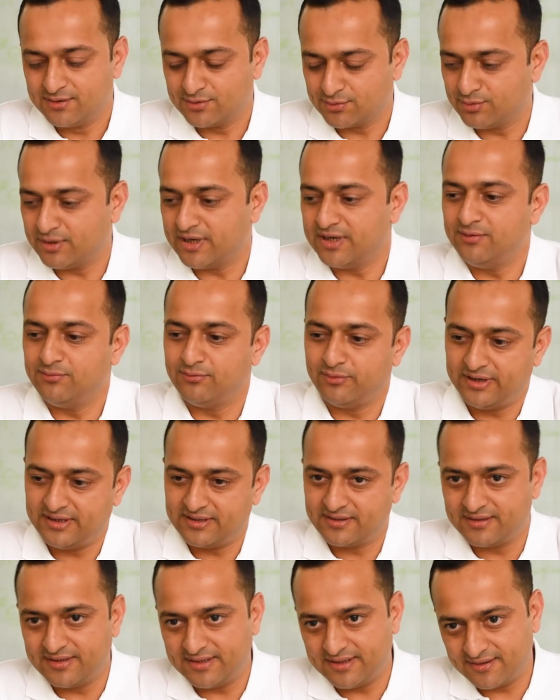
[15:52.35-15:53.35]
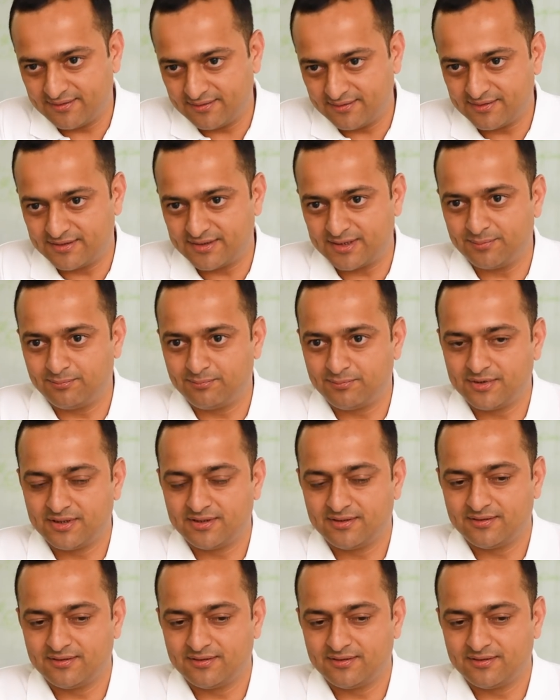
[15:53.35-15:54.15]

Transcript: So I went there on trip.